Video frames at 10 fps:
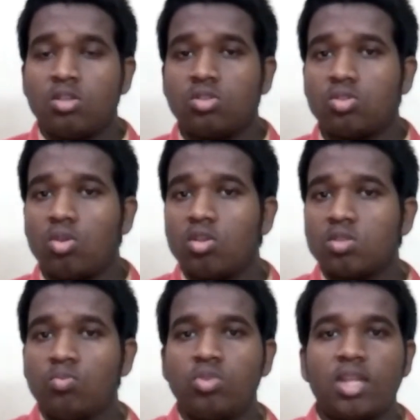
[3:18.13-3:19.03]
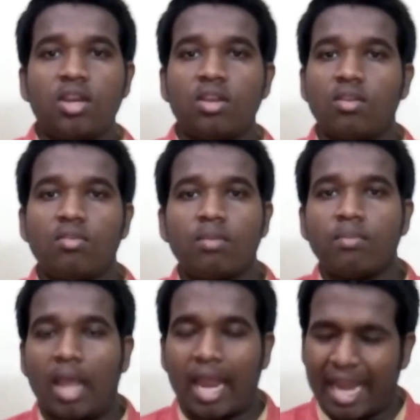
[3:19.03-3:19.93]
So, smooth
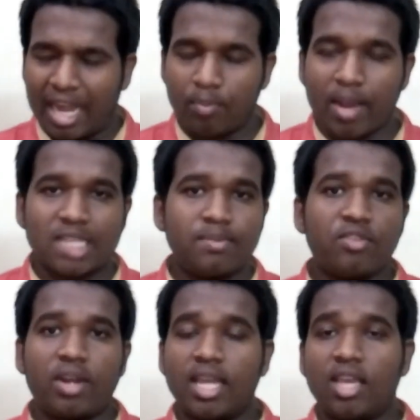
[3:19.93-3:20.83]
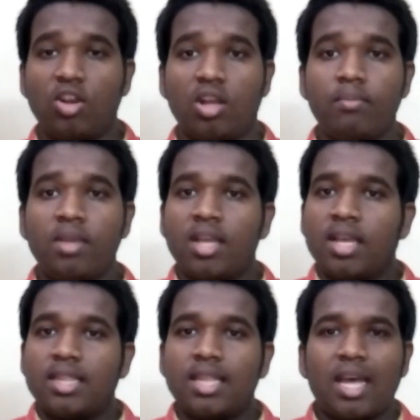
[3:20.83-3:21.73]
endoplasmic reticulum,
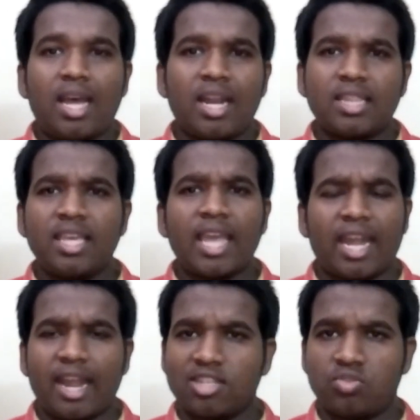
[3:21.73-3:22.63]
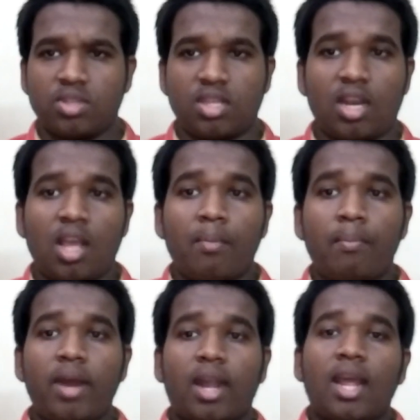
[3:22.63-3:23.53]
there are nothing attached with it,
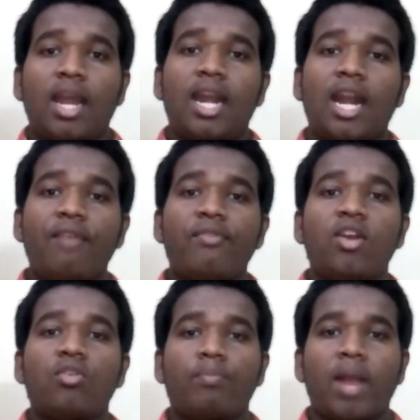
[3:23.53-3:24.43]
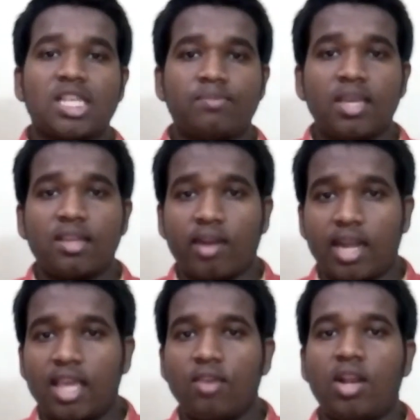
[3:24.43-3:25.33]
but rough endoplasmic
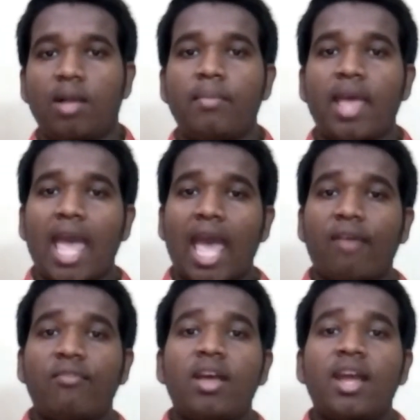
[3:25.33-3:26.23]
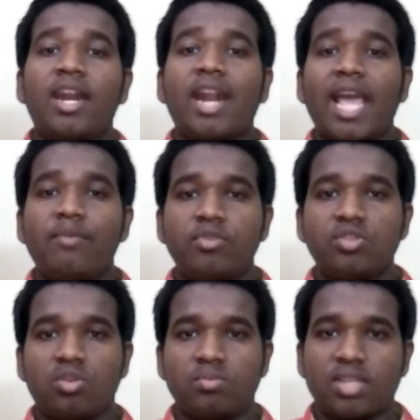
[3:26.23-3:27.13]
reticulum have
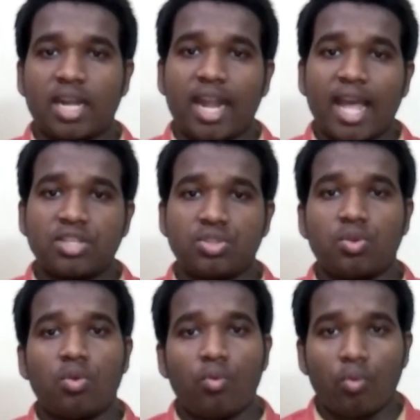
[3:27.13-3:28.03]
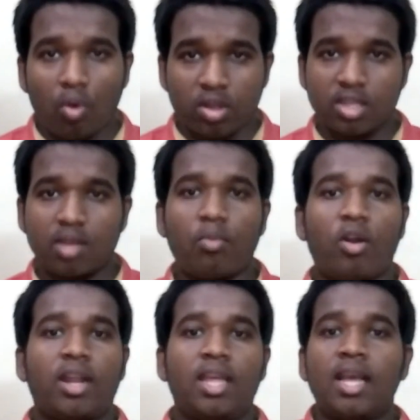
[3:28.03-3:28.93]
ribosomes attached on their
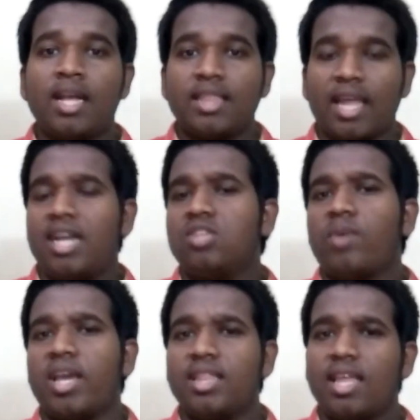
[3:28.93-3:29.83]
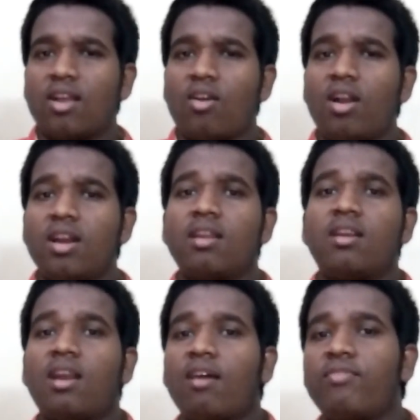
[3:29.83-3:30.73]
body. That is why they are called
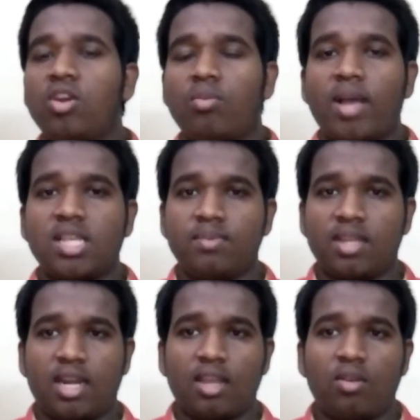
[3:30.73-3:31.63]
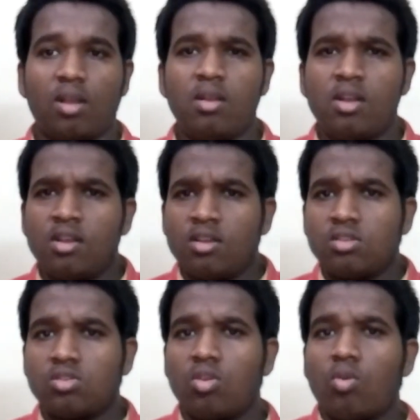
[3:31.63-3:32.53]
rough endoplasmic reticulum.
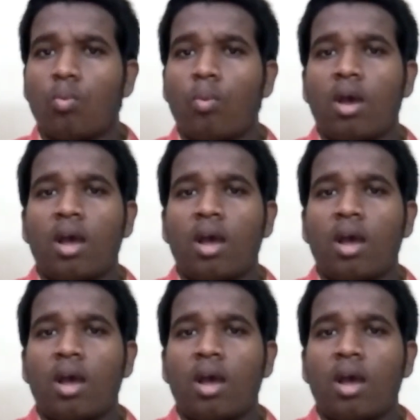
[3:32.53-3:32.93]
So